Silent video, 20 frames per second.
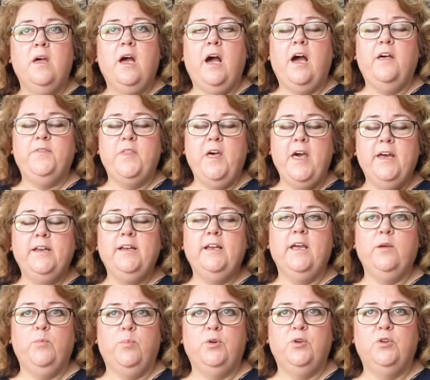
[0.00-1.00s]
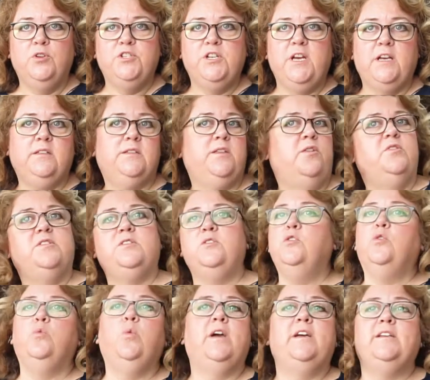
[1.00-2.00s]
At the Headlight project, there is
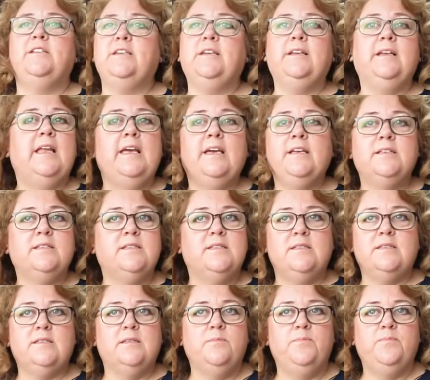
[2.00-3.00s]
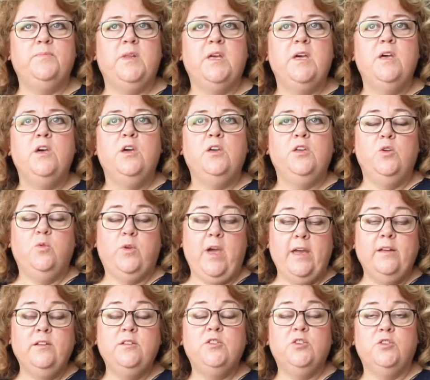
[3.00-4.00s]
no waiting lists. You
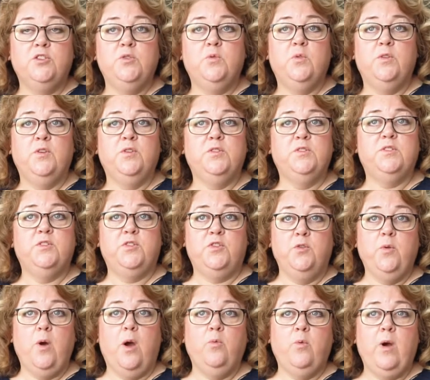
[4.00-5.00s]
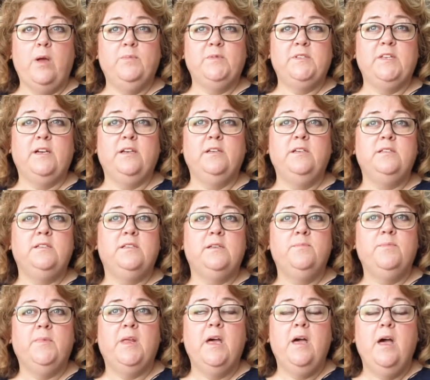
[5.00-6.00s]
get in touch with us through our website,
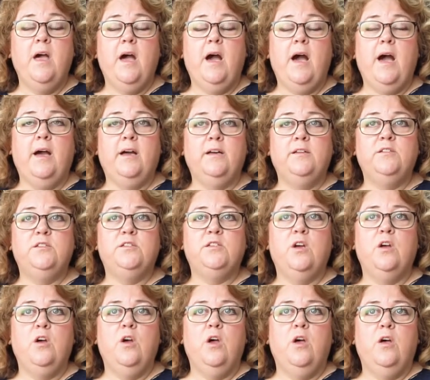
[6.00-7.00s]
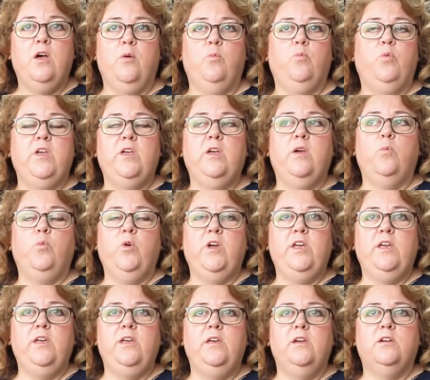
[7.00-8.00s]
and
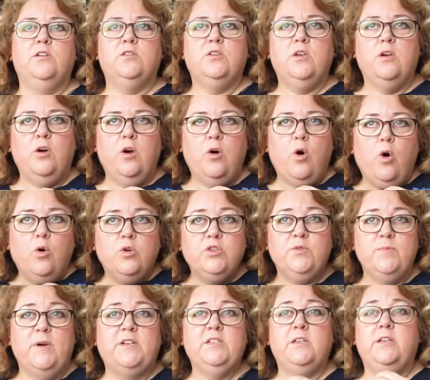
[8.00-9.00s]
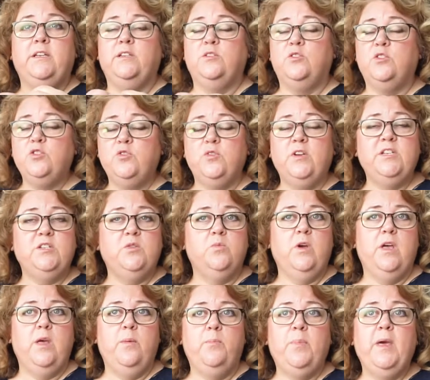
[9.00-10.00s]
we automatically and straight
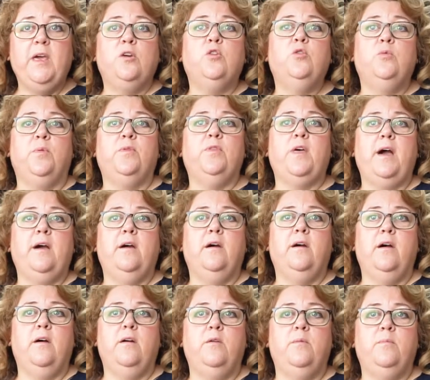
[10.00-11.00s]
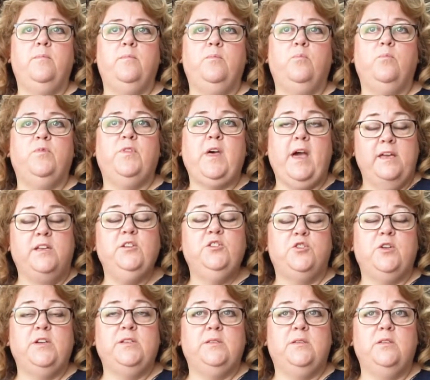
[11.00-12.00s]
away pick up that
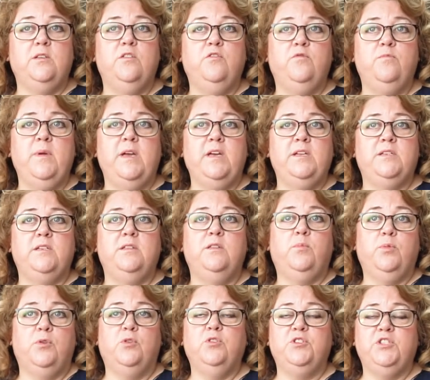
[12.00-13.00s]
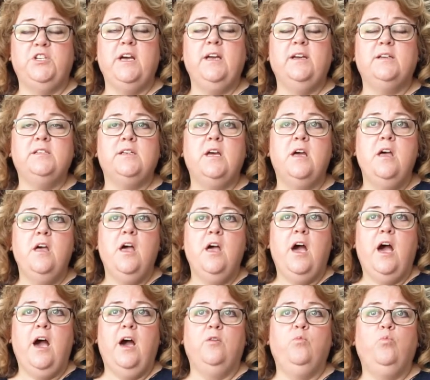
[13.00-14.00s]
interest that you've made in the project,
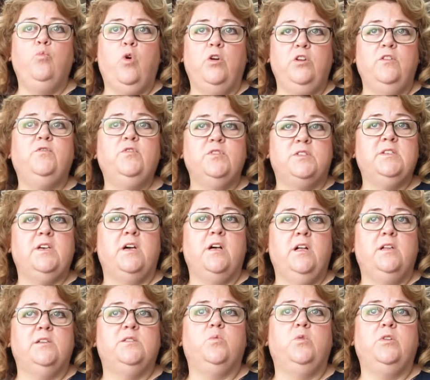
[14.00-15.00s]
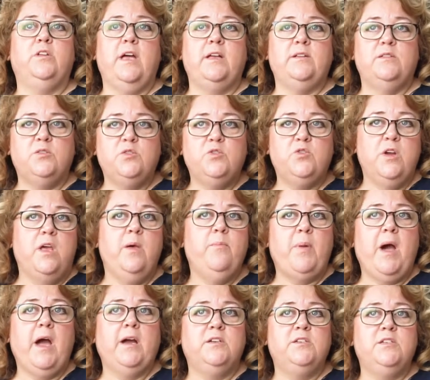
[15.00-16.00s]
and one of us girls will get straight
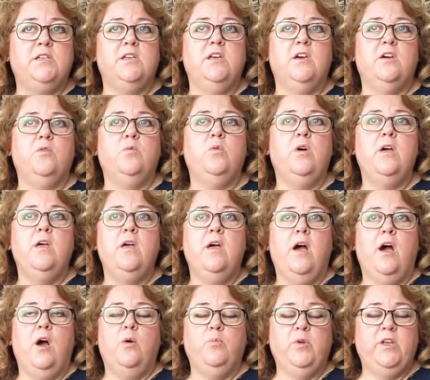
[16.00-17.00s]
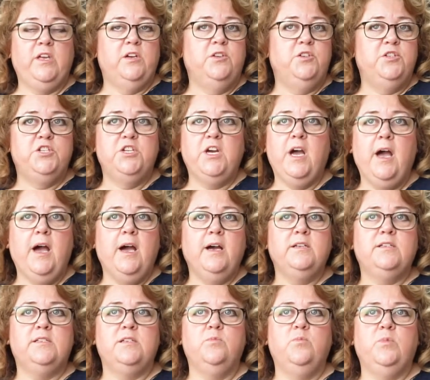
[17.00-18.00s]
back to you, and we can
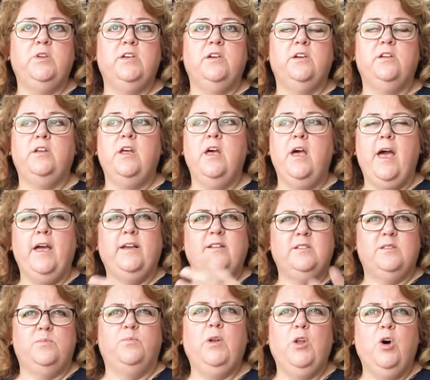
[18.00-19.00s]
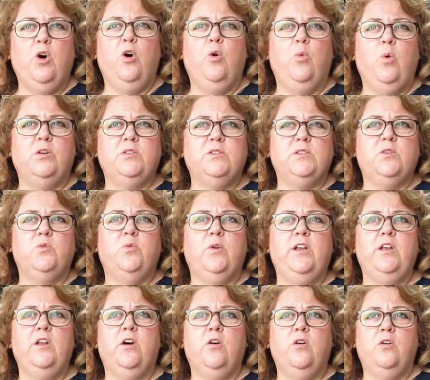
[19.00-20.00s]
chat and we can explore what's
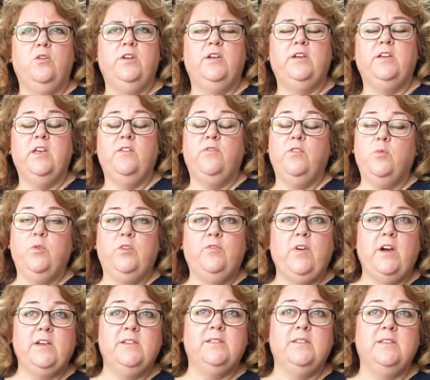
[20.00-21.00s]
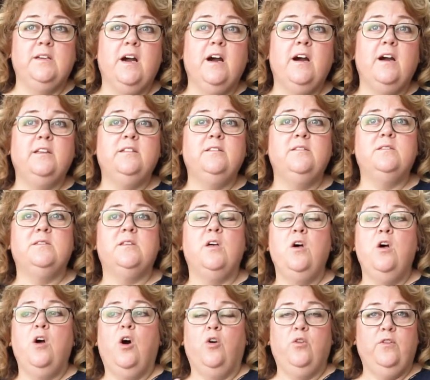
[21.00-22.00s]
going on and give you advice and guidance,
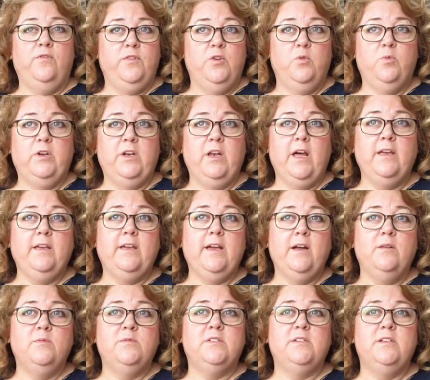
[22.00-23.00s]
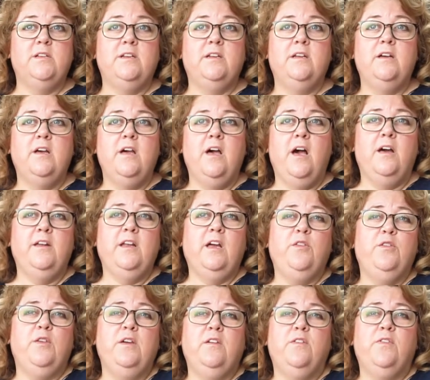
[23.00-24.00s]
or if you would like counselling. And I
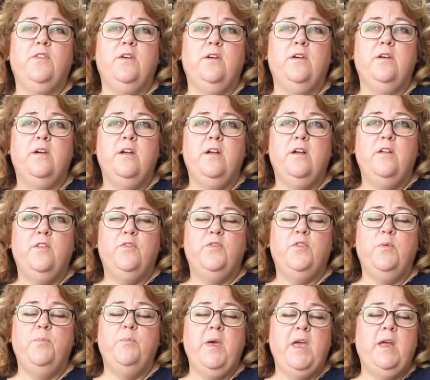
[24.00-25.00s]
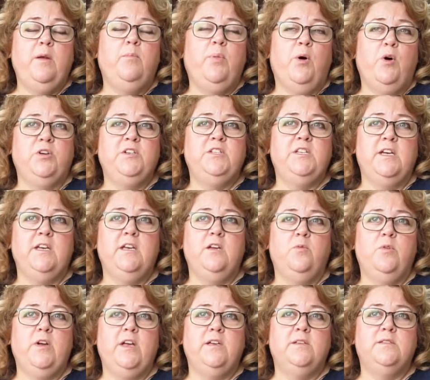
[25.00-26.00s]
think that the main point
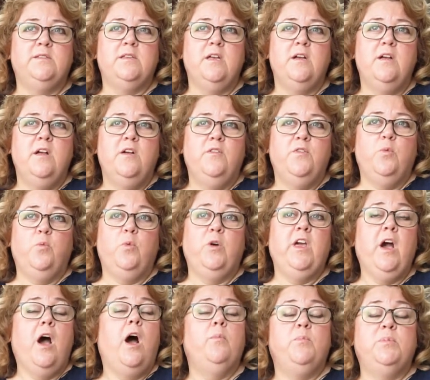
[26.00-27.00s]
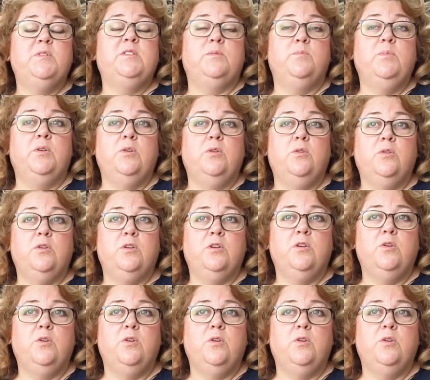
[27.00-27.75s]
here is that we are bespoke.